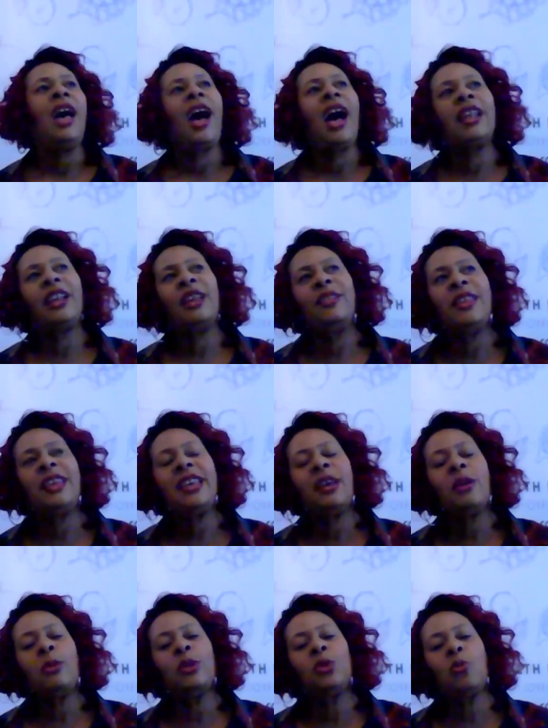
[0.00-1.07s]
And I think it
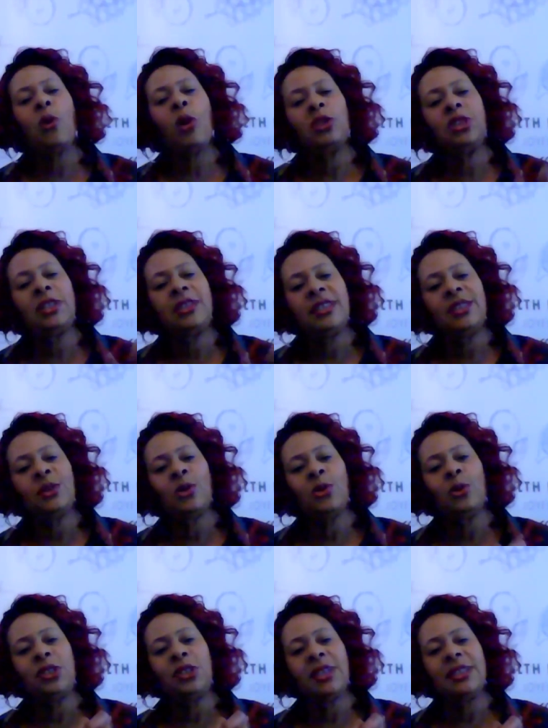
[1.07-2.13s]
was watching this
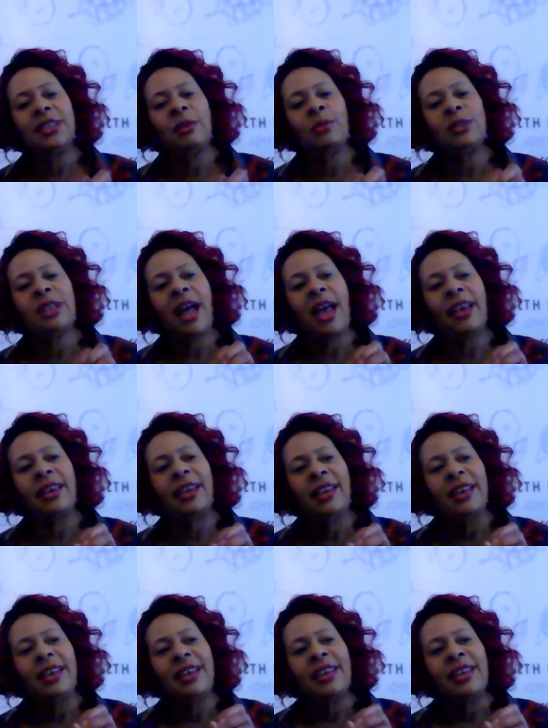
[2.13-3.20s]
audience. It was like
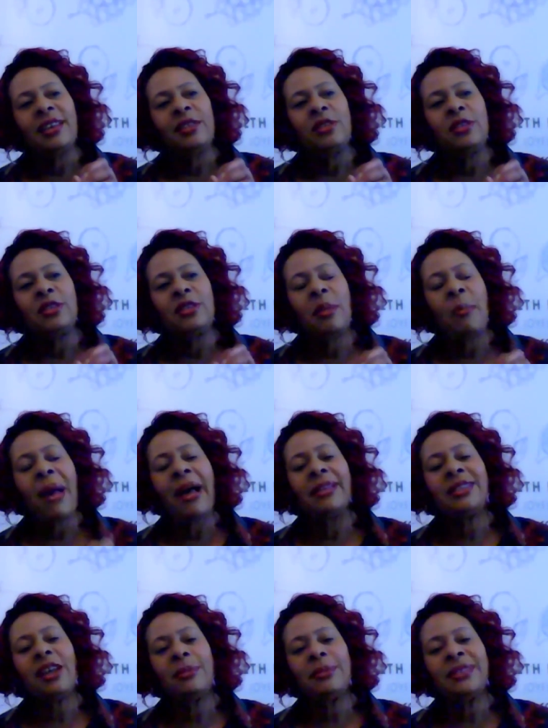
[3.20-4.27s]
the amount of
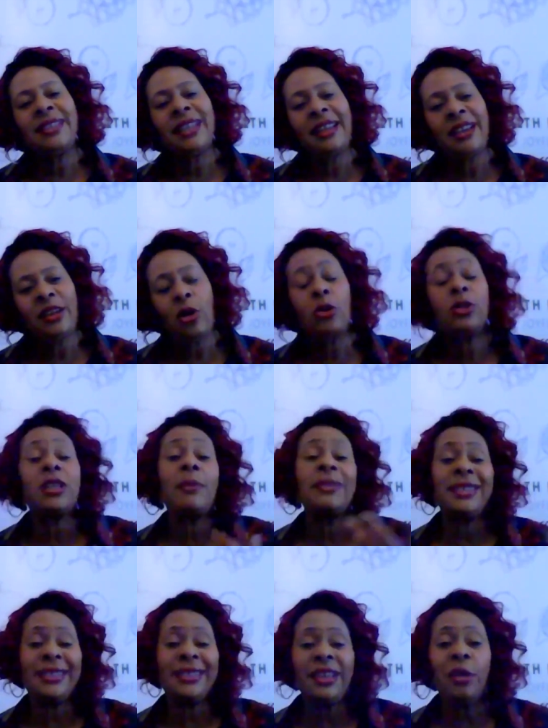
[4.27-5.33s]
time sitting, because I was a
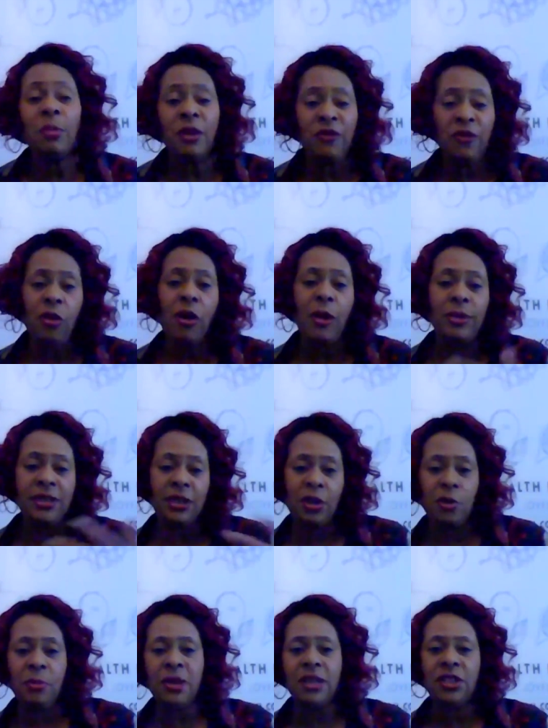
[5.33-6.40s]
singer before I was a
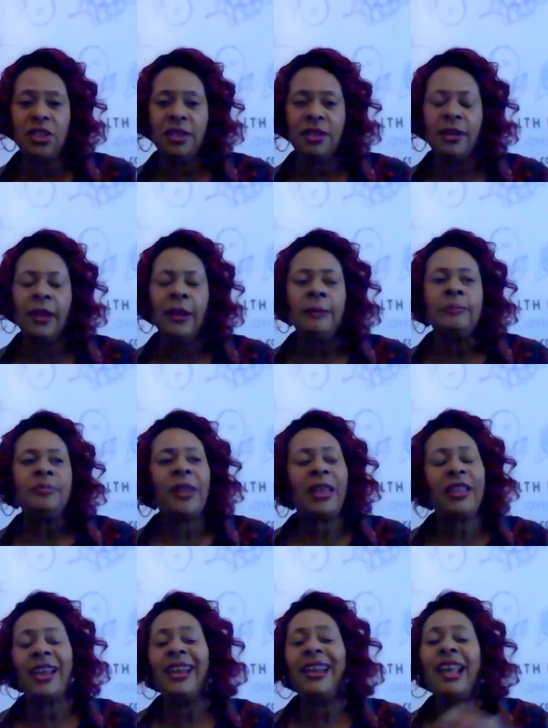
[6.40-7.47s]
comedian, and
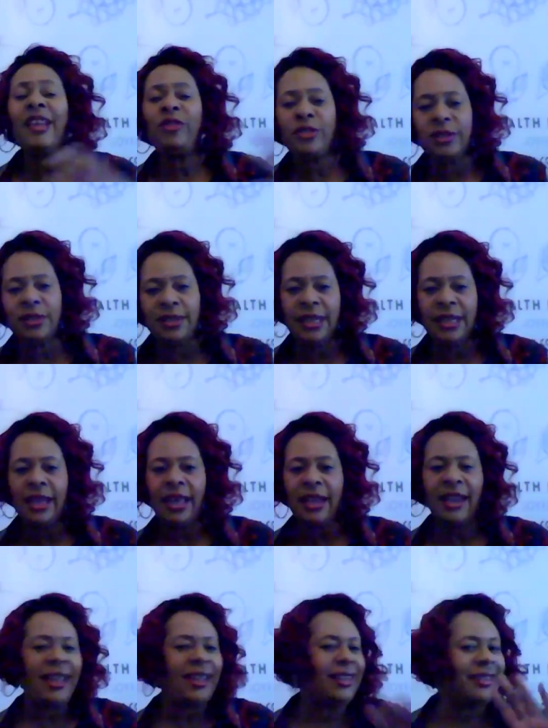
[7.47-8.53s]
I left singing
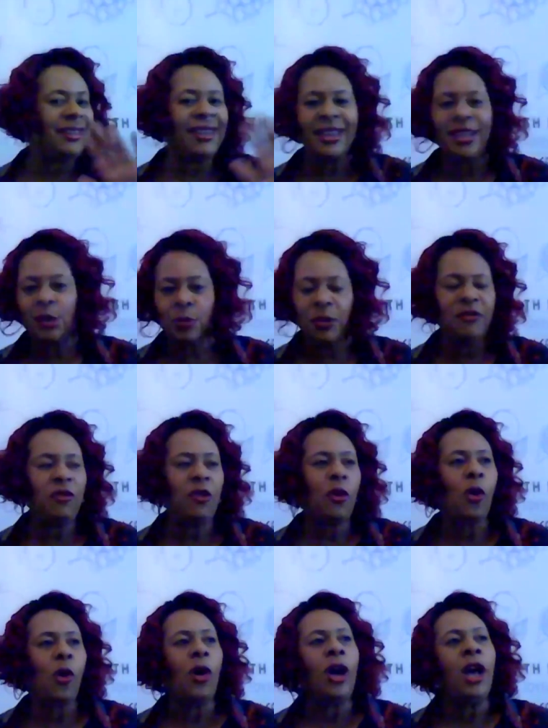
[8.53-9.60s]
years
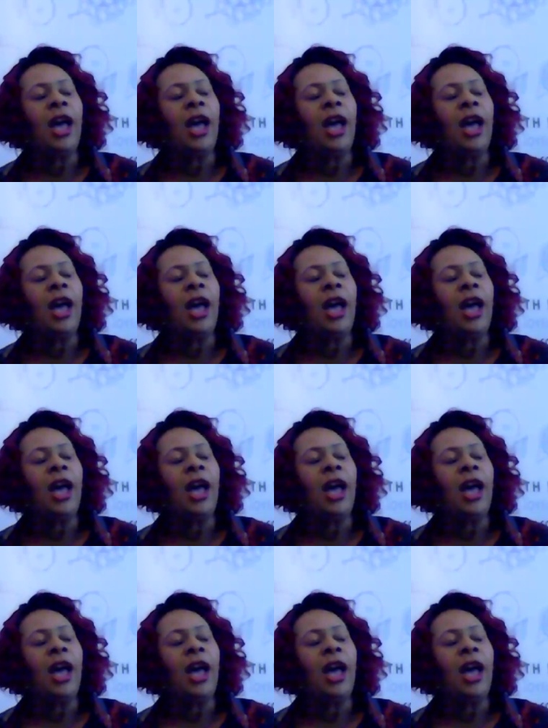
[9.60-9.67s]
before.